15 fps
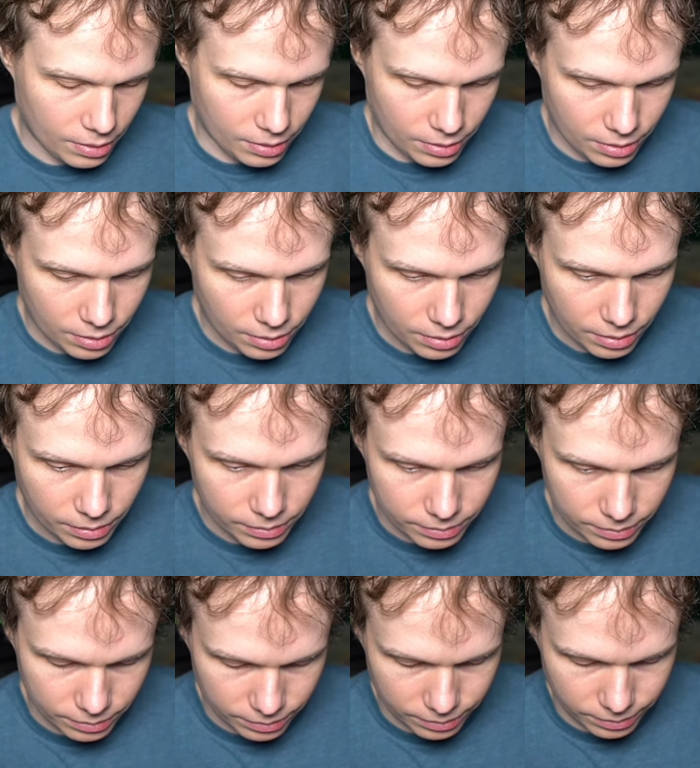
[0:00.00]
So
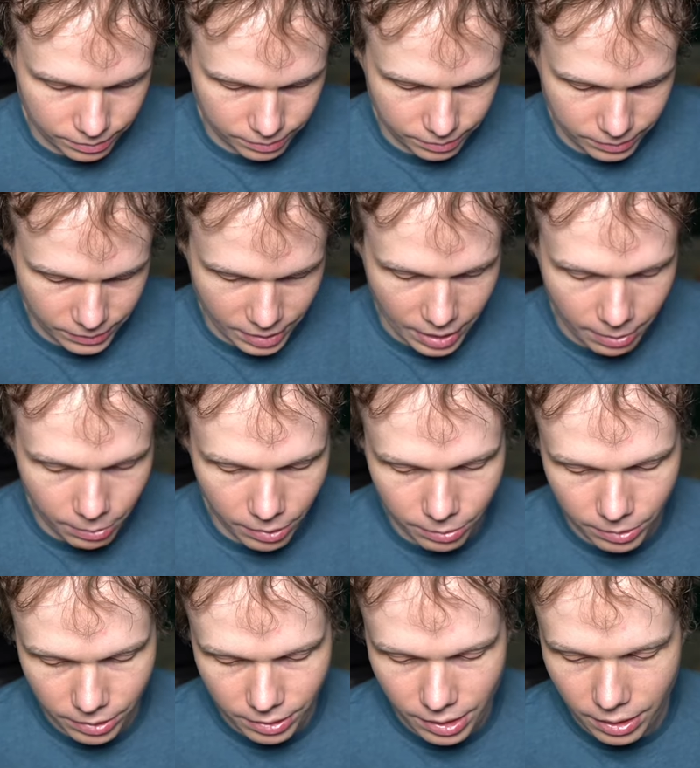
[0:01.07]
that one
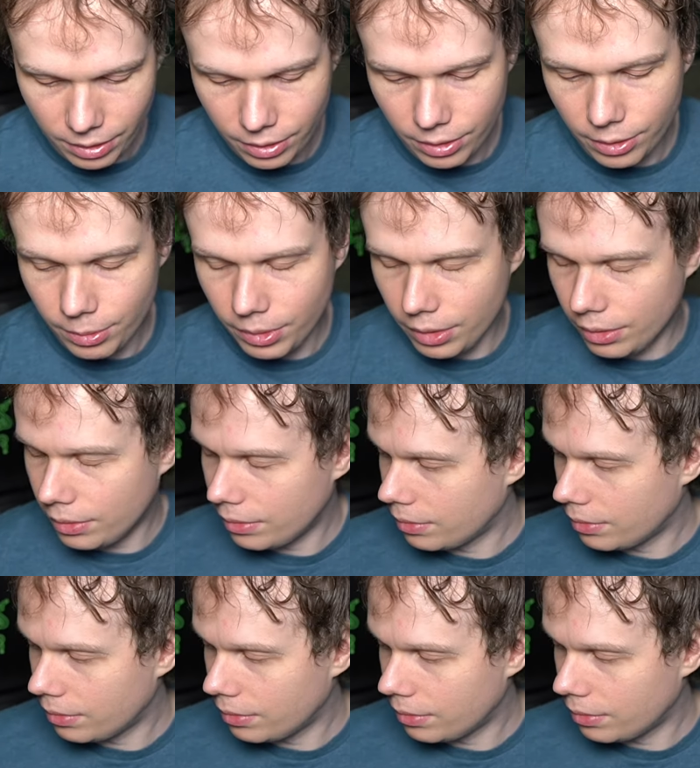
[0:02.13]
was not a good one.